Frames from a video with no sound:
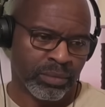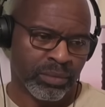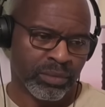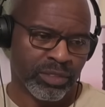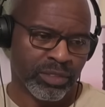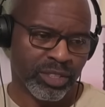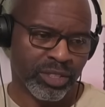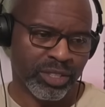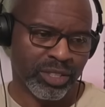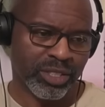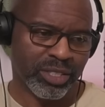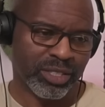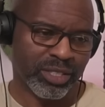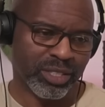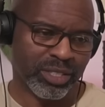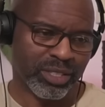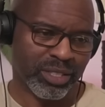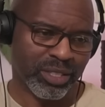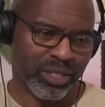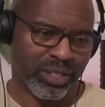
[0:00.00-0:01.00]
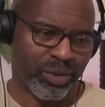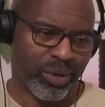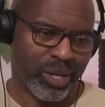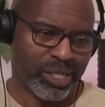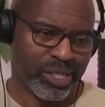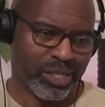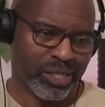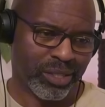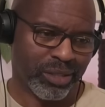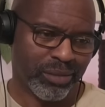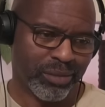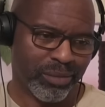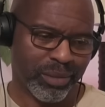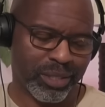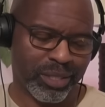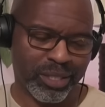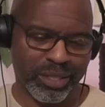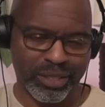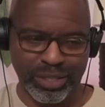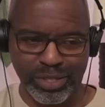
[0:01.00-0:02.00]
So this is just a question,
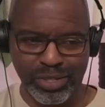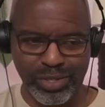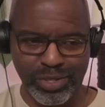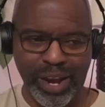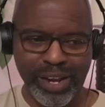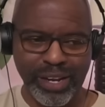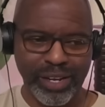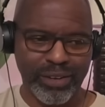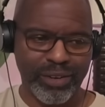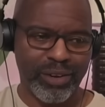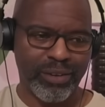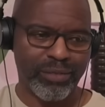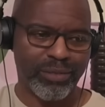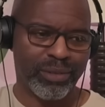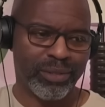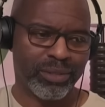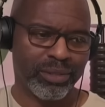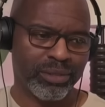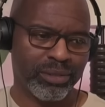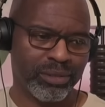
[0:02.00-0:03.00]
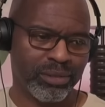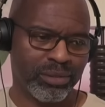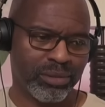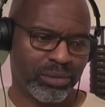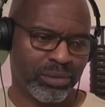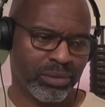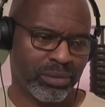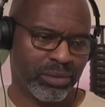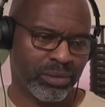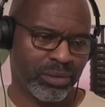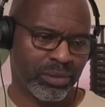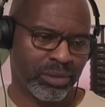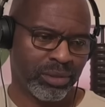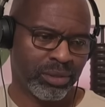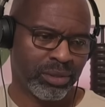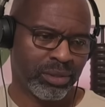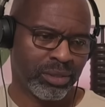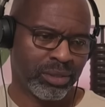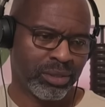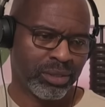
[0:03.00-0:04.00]
but does a striker ever?
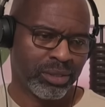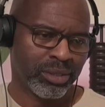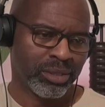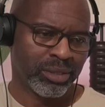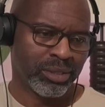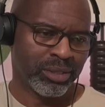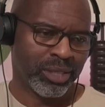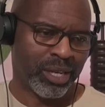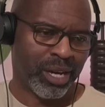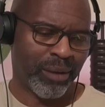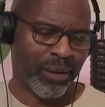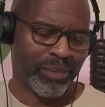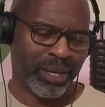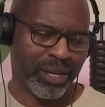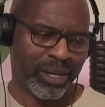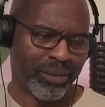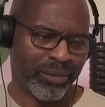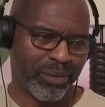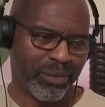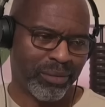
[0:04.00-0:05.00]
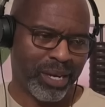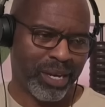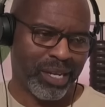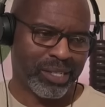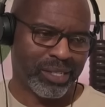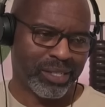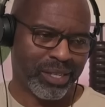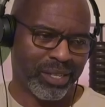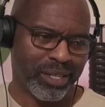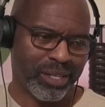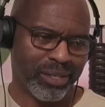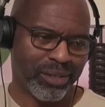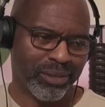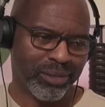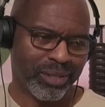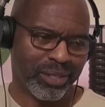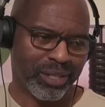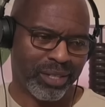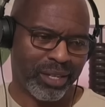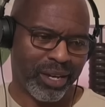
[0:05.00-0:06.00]
I mean, I would imagine they
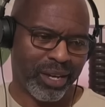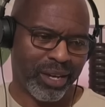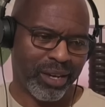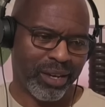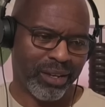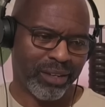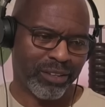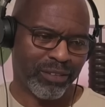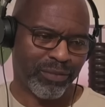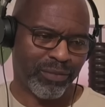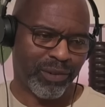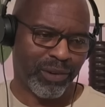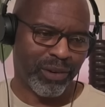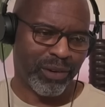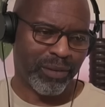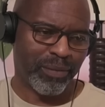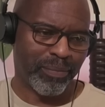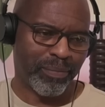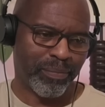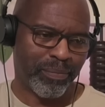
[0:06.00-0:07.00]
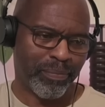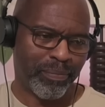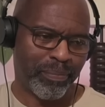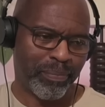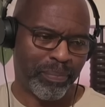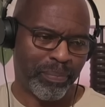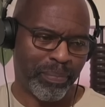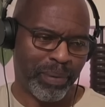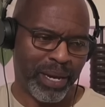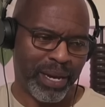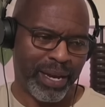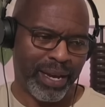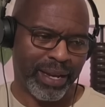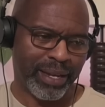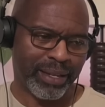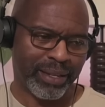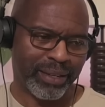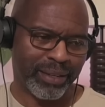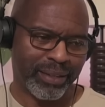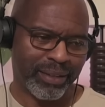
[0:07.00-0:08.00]
don't get as far
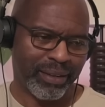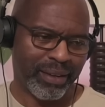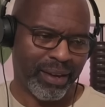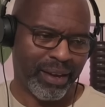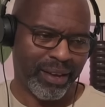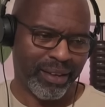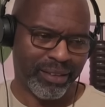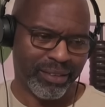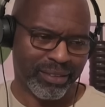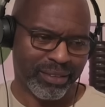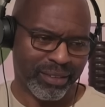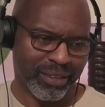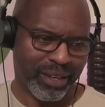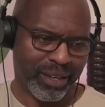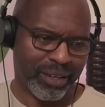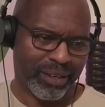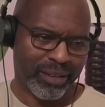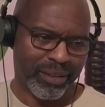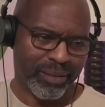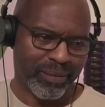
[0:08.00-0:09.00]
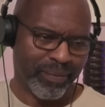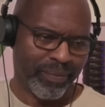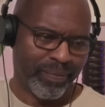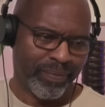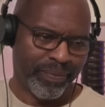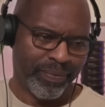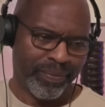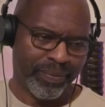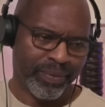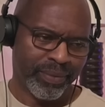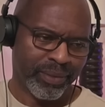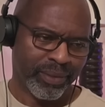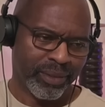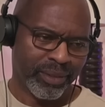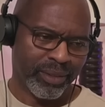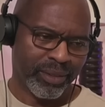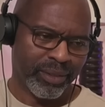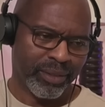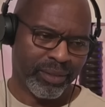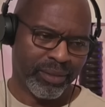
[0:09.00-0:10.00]
back as like
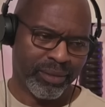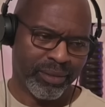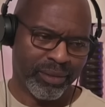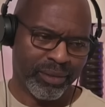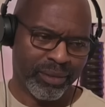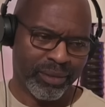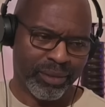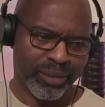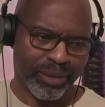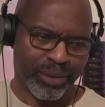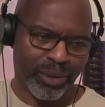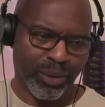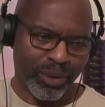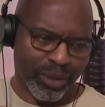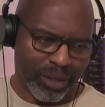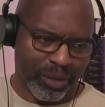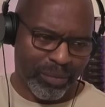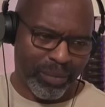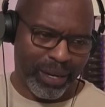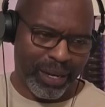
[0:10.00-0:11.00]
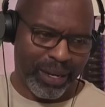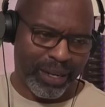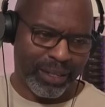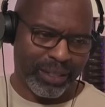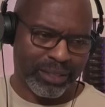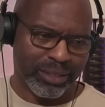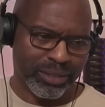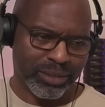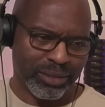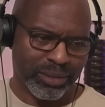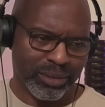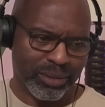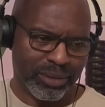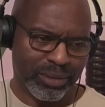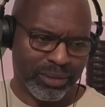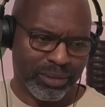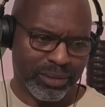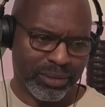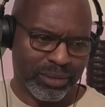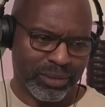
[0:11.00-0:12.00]
the goalie box
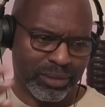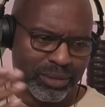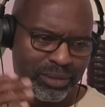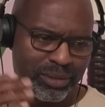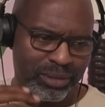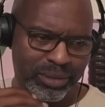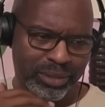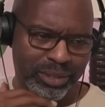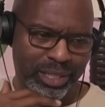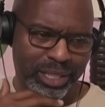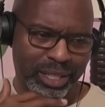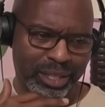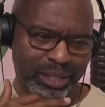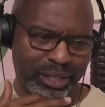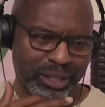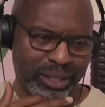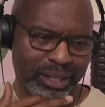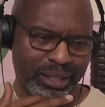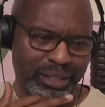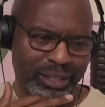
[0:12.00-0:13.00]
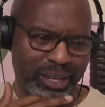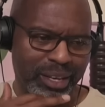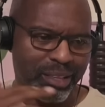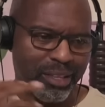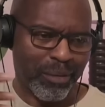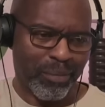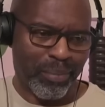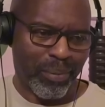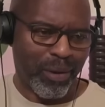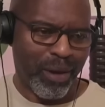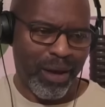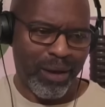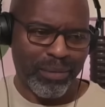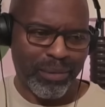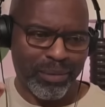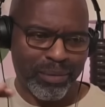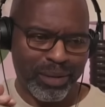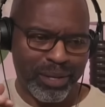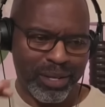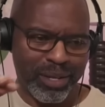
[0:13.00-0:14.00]
or anything like that. They
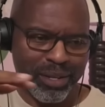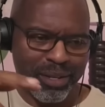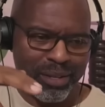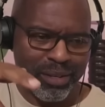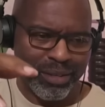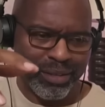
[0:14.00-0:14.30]
probably